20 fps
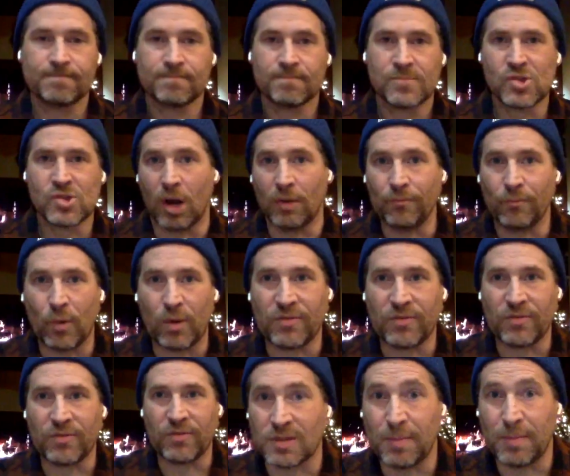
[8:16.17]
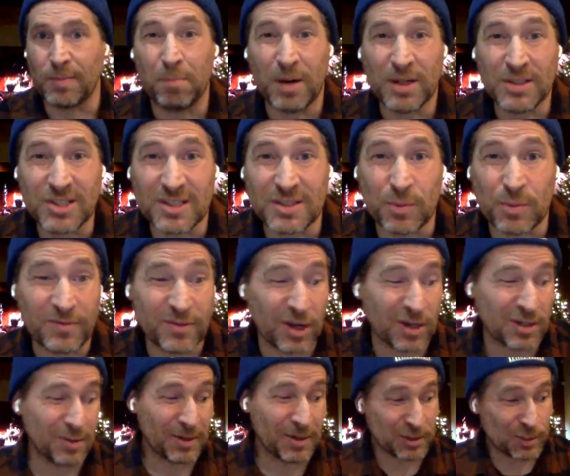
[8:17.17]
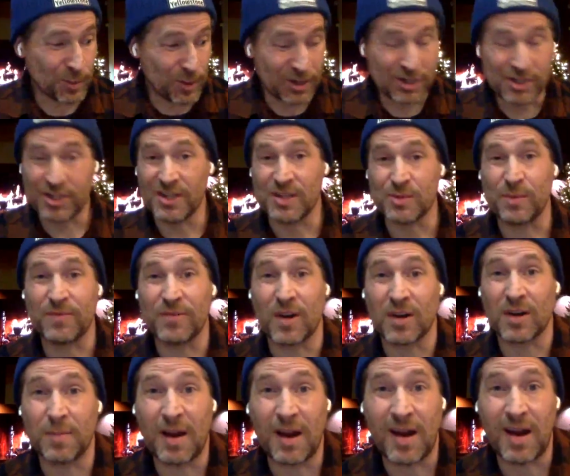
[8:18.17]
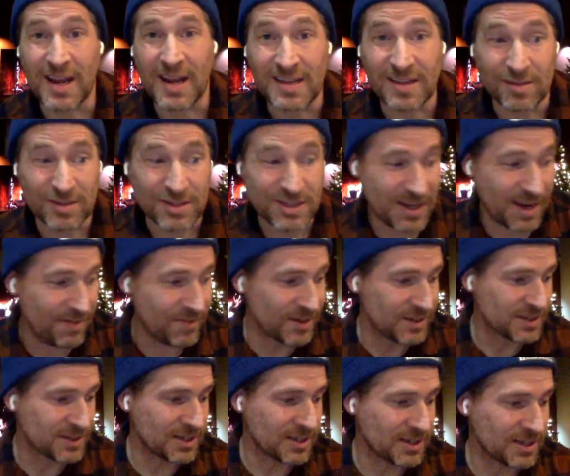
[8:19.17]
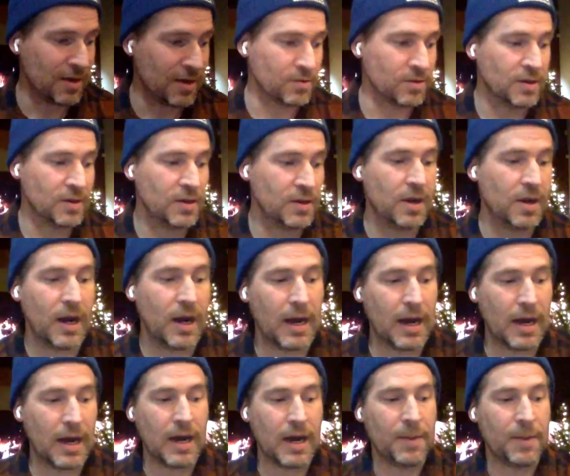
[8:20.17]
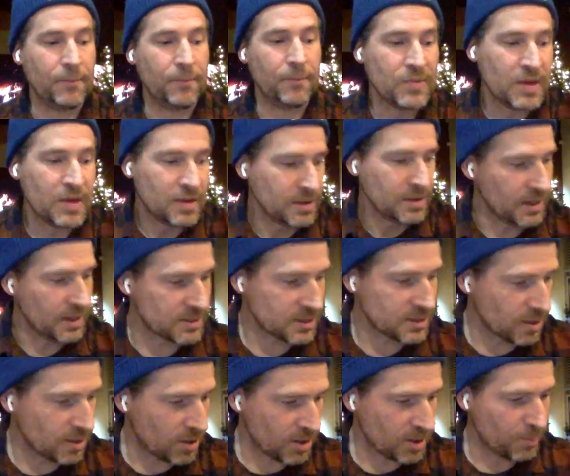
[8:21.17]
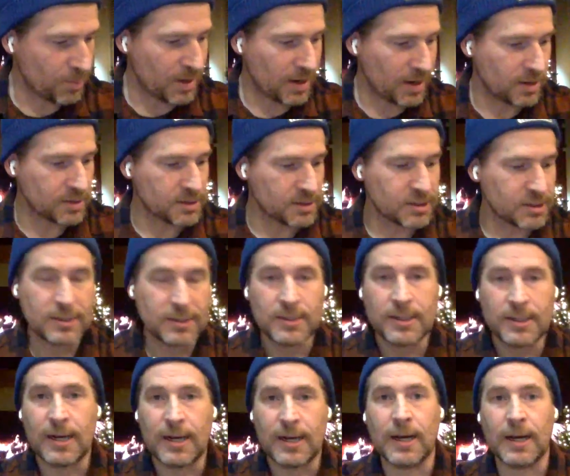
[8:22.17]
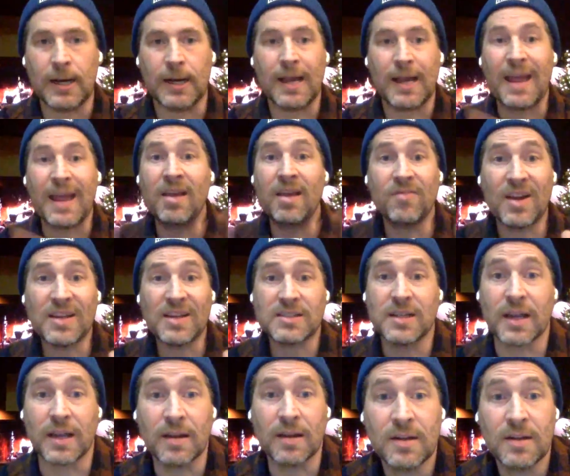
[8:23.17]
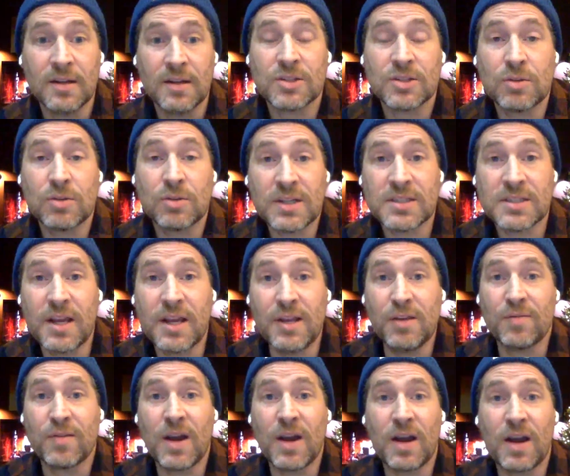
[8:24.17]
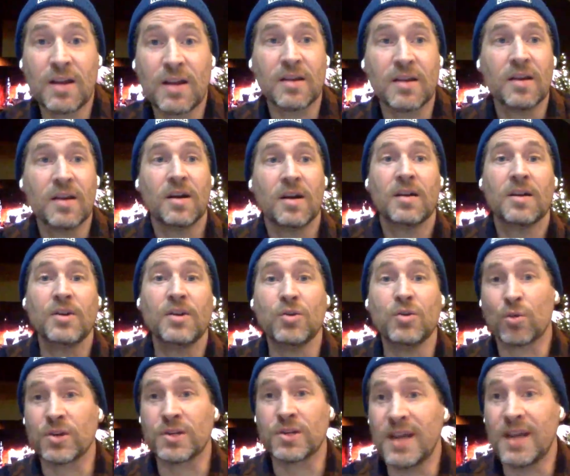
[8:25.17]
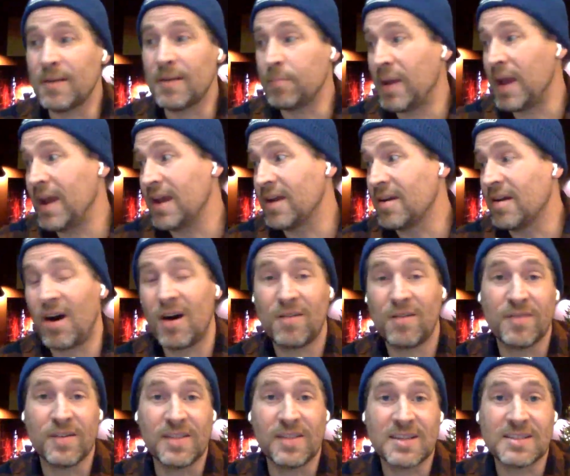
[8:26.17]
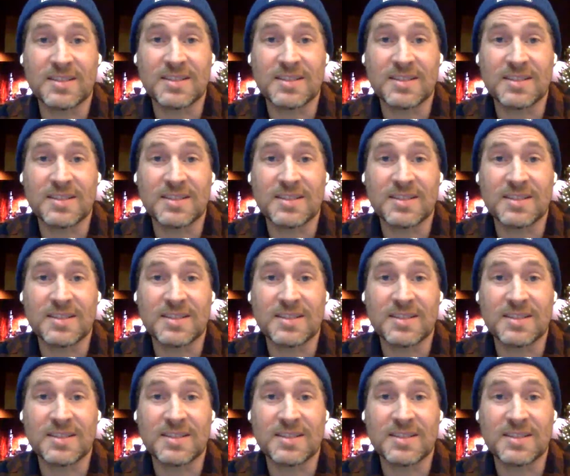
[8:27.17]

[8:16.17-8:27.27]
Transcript: So we've talked about budgets, we've talked about spreadsheets, we've talked about high yield savings account. Let's talk about investing. So let's say you've got your debt paid off, and let's